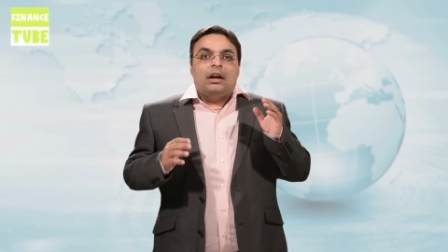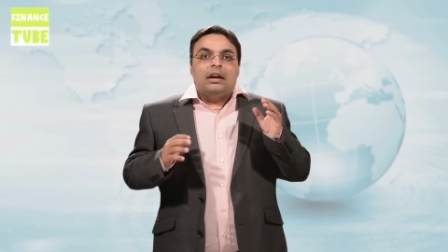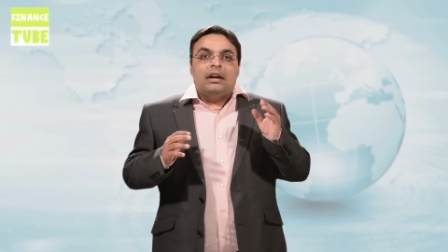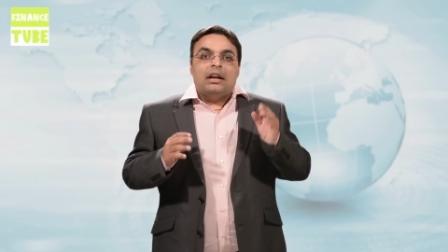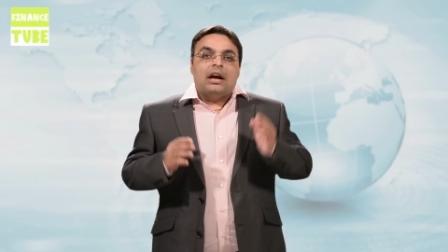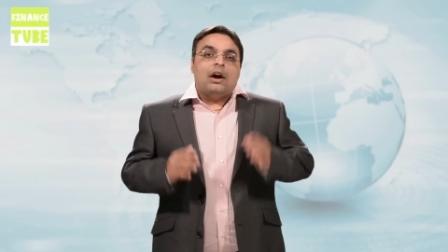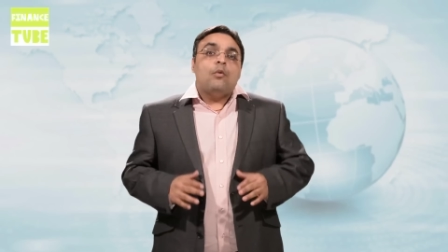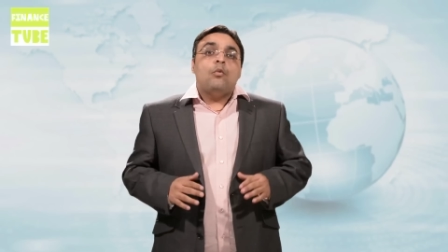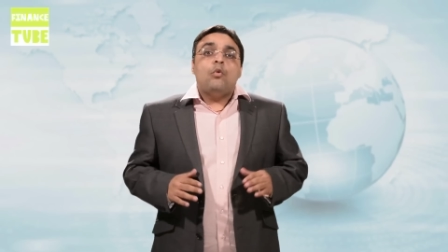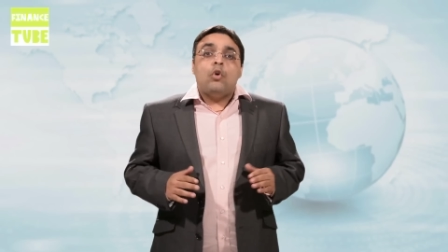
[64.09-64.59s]

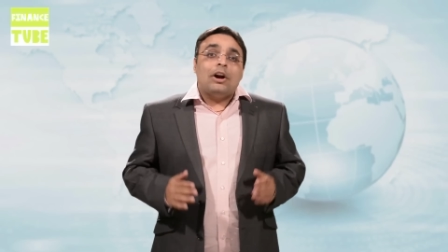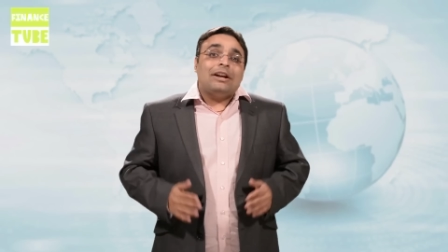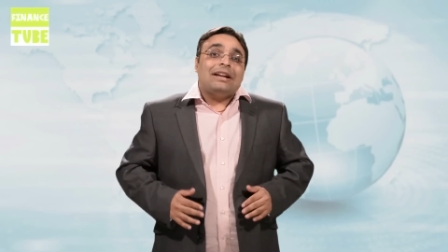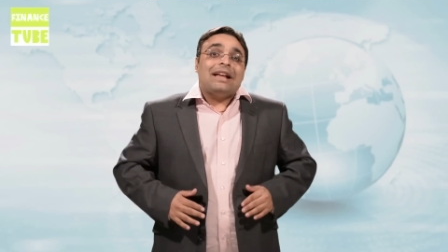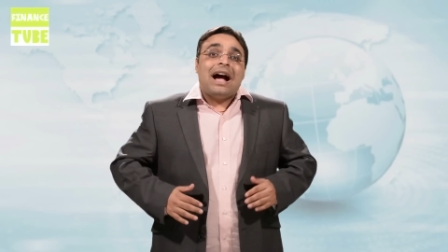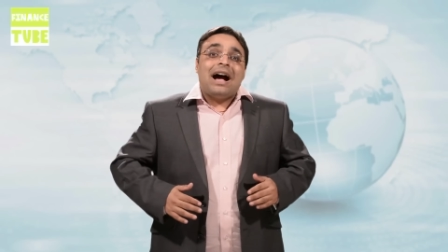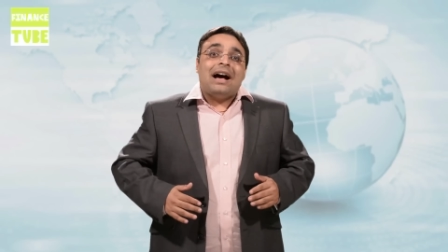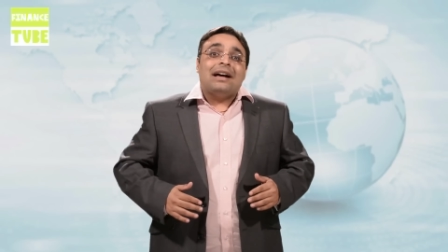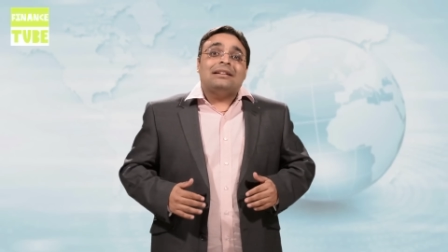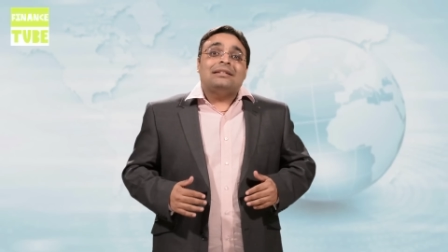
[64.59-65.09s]
Now, what
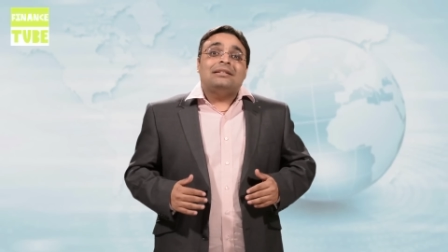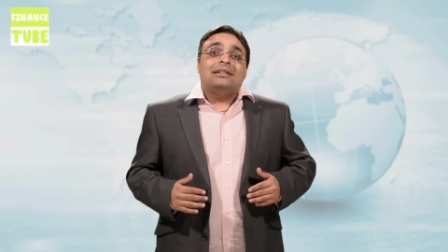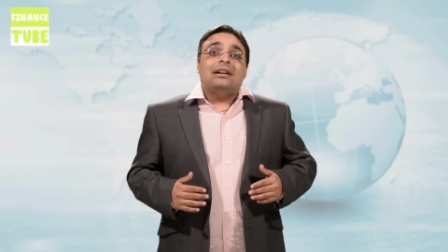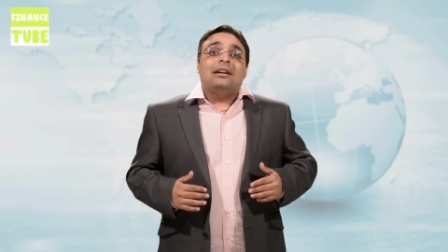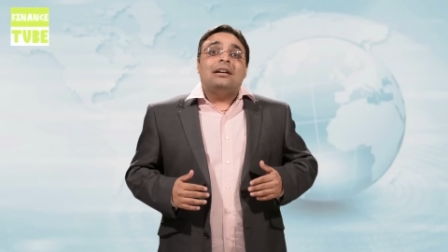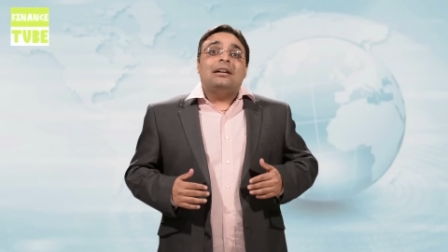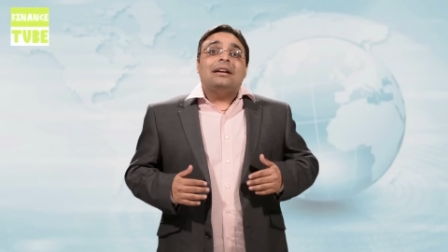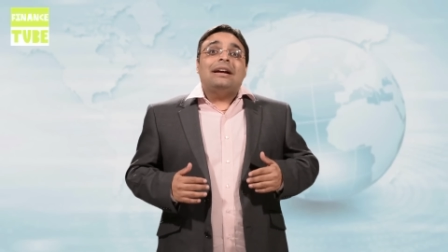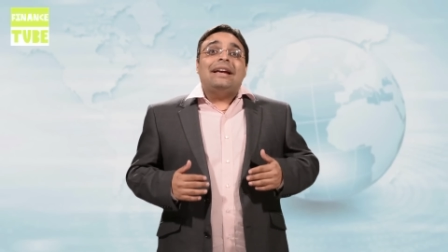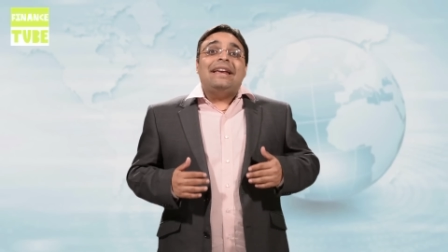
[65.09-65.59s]
are
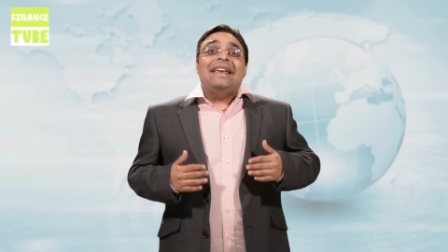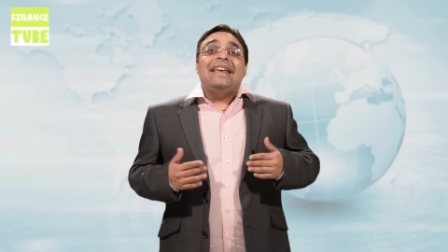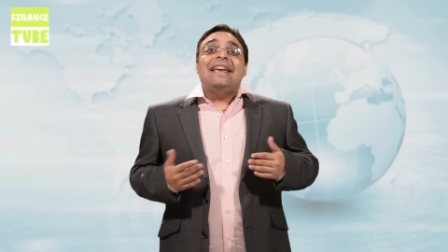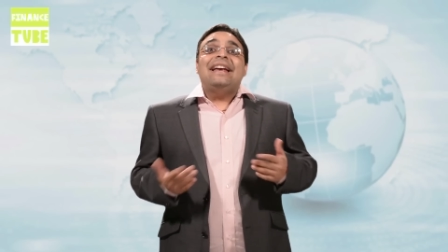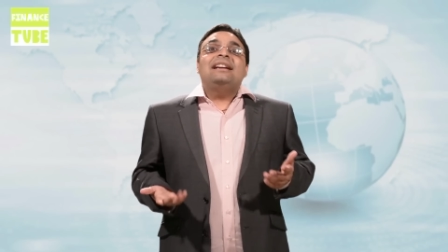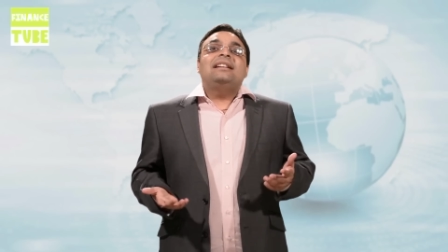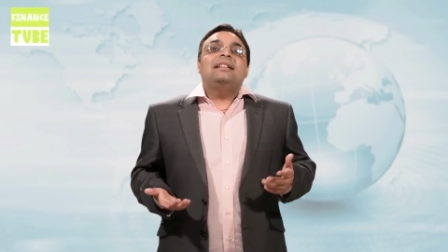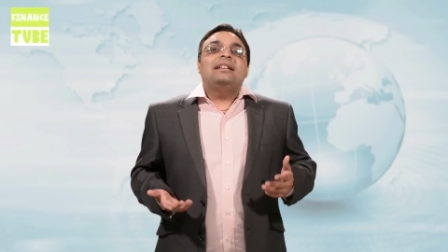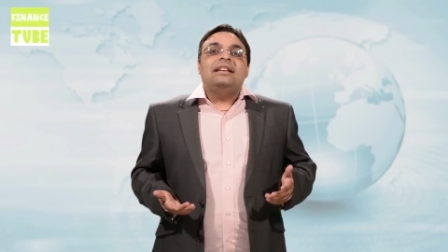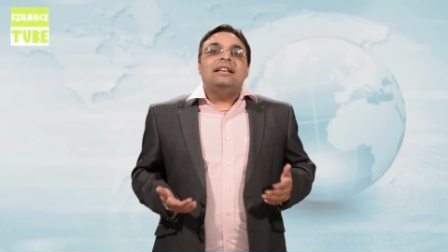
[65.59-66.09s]
the
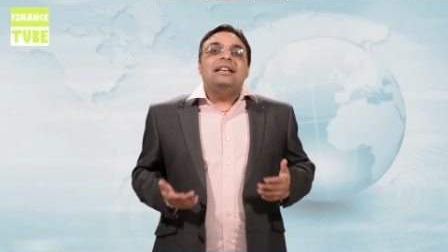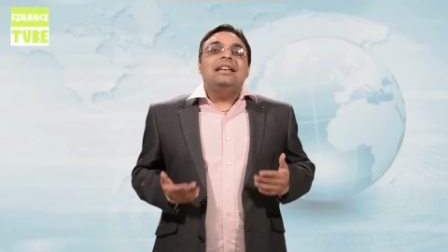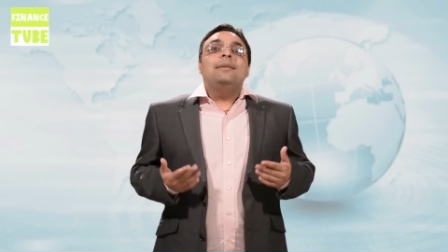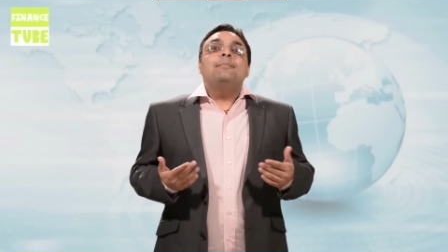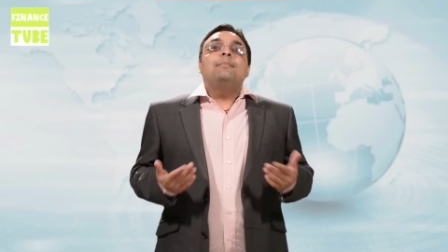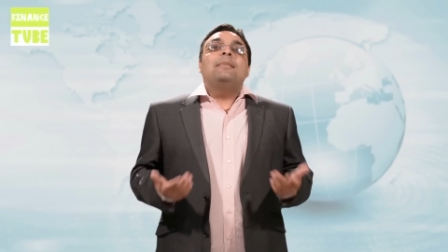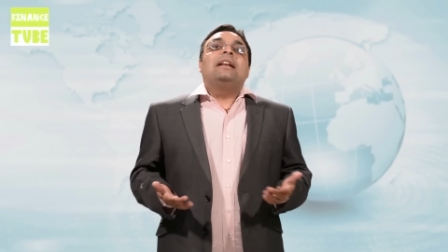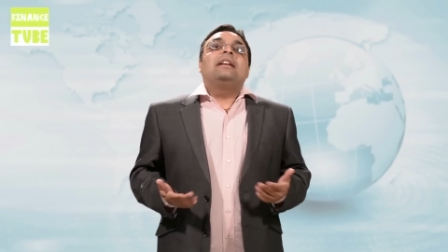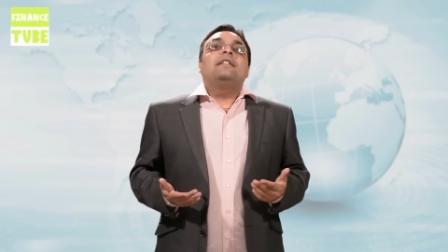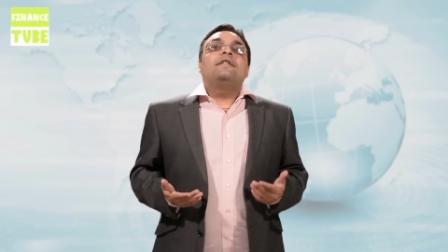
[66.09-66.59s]
eight key
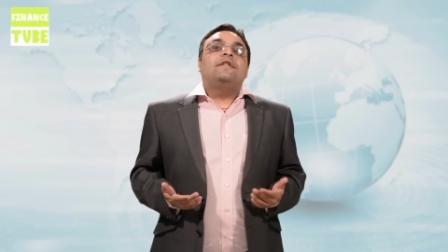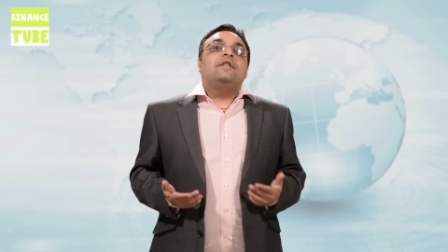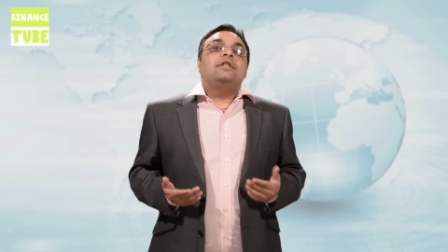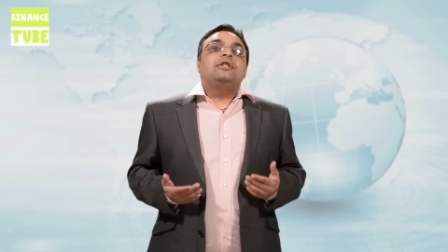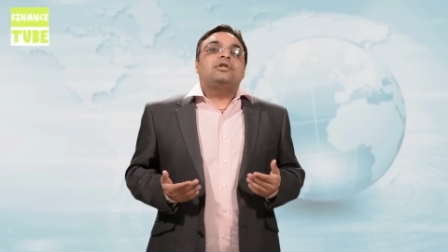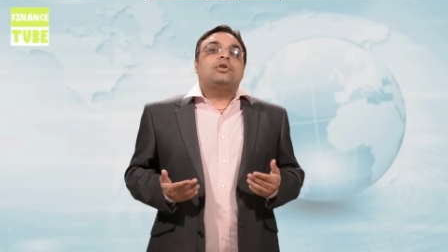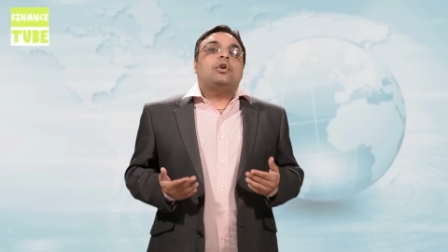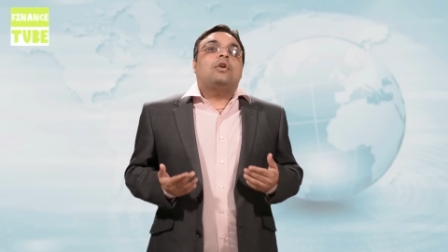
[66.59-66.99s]
benefits